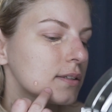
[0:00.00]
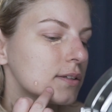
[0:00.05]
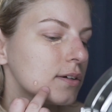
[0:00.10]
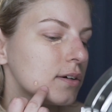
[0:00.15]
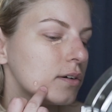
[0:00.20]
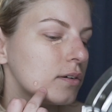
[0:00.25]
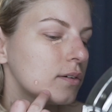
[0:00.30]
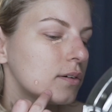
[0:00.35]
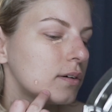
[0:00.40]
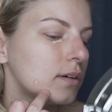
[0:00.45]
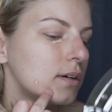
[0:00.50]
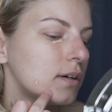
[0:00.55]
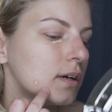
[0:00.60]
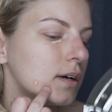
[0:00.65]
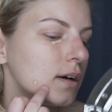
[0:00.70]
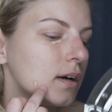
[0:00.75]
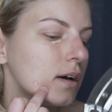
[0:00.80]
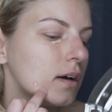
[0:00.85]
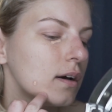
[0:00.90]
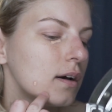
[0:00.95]
So
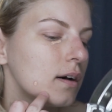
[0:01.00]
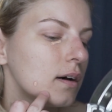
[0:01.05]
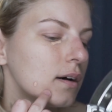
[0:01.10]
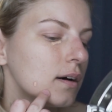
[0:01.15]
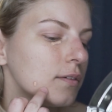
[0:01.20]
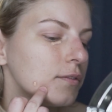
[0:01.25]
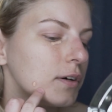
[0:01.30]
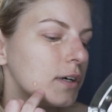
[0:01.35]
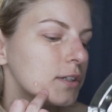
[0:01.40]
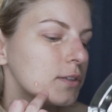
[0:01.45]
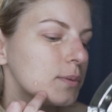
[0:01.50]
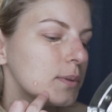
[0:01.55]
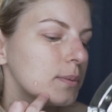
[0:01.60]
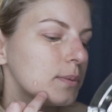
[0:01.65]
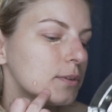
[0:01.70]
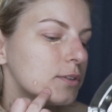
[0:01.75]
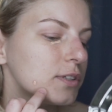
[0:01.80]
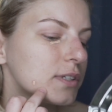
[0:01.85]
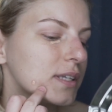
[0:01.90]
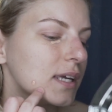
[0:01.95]
I've watched
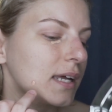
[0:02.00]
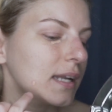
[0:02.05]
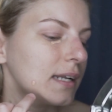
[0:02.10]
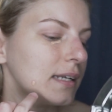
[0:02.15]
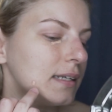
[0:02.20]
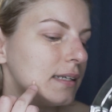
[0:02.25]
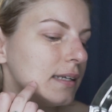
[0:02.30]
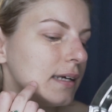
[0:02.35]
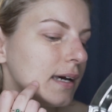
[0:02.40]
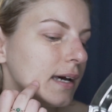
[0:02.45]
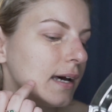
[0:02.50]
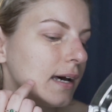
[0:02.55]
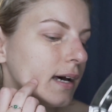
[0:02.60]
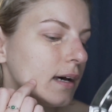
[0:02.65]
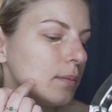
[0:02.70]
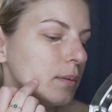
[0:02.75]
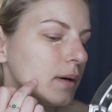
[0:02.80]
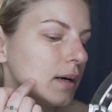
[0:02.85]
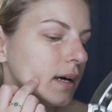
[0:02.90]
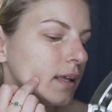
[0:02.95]
people just kind of
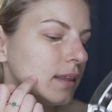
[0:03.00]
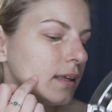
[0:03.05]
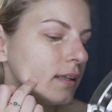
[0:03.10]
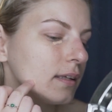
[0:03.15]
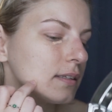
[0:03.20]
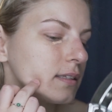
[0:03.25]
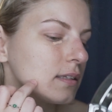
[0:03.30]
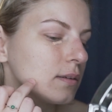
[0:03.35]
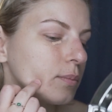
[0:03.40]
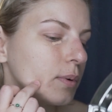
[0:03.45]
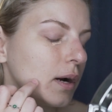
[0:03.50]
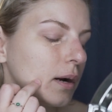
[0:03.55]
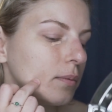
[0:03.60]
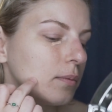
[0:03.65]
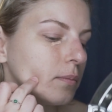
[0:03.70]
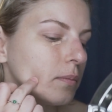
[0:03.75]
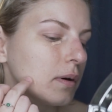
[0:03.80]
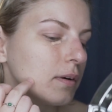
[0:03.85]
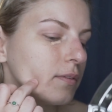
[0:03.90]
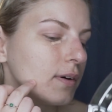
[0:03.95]
dab. I think that's the
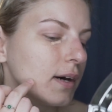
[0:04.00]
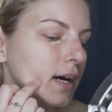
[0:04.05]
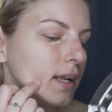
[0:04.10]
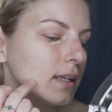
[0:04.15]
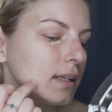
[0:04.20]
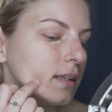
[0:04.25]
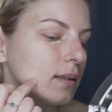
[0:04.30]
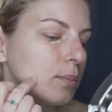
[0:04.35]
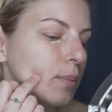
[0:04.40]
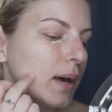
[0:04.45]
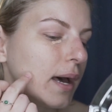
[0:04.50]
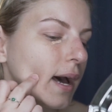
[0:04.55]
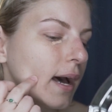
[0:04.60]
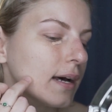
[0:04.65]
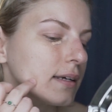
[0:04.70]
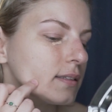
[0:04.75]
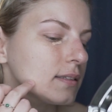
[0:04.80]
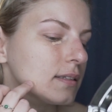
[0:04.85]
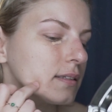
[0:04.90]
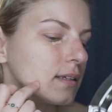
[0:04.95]
problem I've had in the
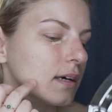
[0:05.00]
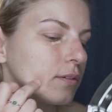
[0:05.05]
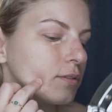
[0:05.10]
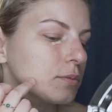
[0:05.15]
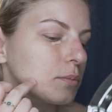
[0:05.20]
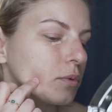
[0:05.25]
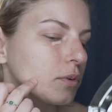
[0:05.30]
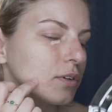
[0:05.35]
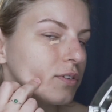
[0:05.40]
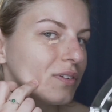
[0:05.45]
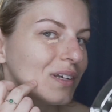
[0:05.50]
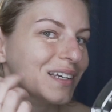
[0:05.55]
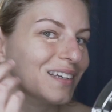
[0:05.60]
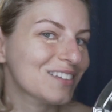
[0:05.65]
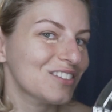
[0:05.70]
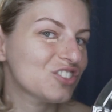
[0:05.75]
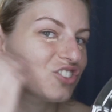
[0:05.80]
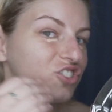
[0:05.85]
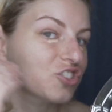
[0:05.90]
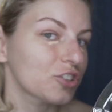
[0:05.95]
past, is I was more of like a
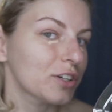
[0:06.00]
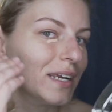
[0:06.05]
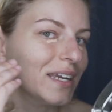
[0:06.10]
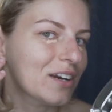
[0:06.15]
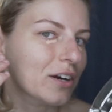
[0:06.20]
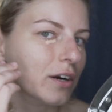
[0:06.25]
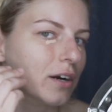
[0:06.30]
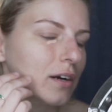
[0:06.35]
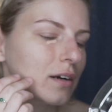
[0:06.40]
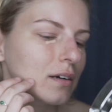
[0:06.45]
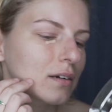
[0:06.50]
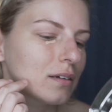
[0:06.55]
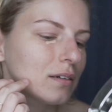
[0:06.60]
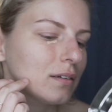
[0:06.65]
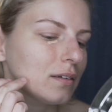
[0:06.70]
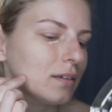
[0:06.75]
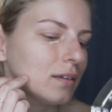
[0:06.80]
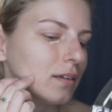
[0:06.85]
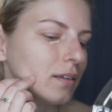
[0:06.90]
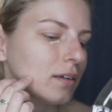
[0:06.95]
streaker,
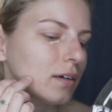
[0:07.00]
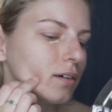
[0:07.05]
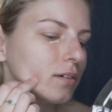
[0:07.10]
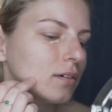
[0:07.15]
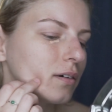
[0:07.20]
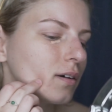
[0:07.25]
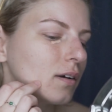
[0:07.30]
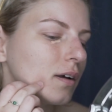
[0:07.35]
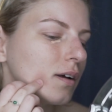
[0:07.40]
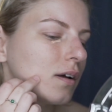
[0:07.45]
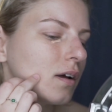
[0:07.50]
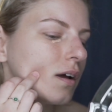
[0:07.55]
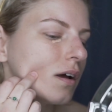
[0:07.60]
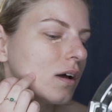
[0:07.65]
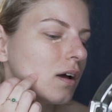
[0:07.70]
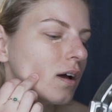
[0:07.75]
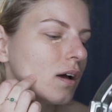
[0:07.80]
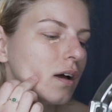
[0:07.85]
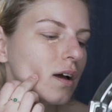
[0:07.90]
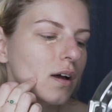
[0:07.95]
you know?
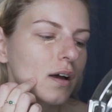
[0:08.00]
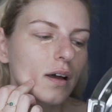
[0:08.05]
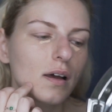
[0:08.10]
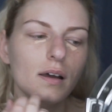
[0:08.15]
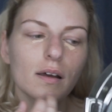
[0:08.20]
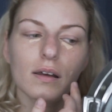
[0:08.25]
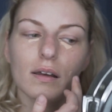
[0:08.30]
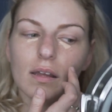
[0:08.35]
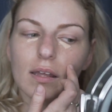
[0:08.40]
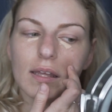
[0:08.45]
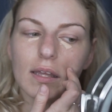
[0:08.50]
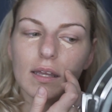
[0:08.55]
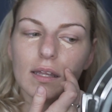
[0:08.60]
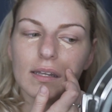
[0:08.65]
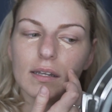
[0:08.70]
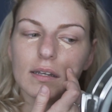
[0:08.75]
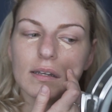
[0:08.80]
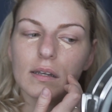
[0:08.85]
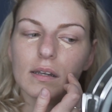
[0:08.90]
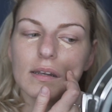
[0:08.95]

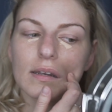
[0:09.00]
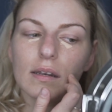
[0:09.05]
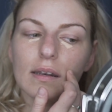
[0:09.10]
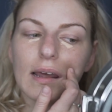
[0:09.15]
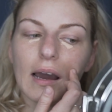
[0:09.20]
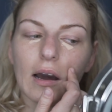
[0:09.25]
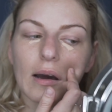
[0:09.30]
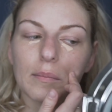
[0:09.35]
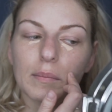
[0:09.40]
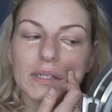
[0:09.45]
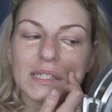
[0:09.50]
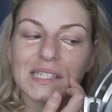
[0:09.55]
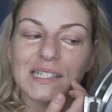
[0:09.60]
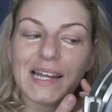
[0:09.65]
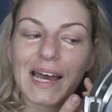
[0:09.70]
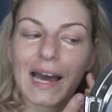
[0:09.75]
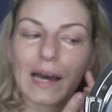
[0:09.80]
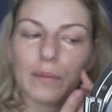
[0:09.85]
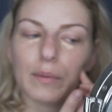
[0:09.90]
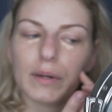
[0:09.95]
And now I'm a
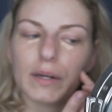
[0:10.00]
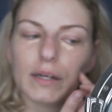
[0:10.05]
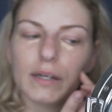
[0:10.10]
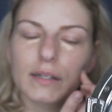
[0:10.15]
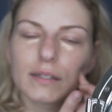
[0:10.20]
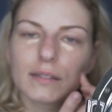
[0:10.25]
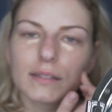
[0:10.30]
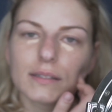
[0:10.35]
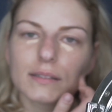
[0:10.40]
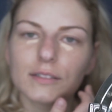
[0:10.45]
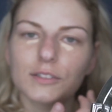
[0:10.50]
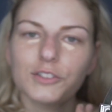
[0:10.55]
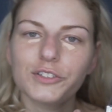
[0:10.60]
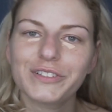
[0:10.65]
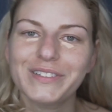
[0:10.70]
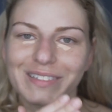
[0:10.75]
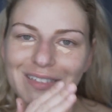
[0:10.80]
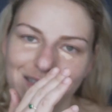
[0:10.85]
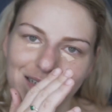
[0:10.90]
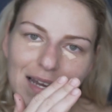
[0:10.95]
dabber.
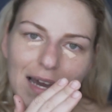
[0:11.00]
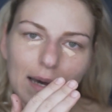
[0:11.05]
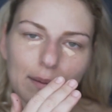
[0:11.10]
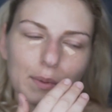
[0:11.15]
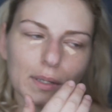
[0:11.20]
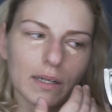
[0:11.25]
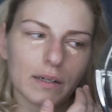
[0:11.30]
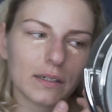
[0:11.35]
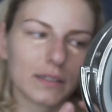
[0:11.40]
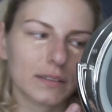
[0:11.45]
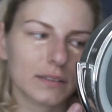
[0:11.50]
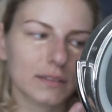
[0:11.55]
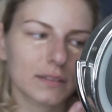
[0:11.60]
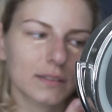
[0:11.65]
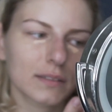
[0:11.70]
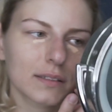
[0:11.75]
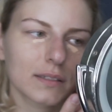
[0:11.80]
Just dab it on.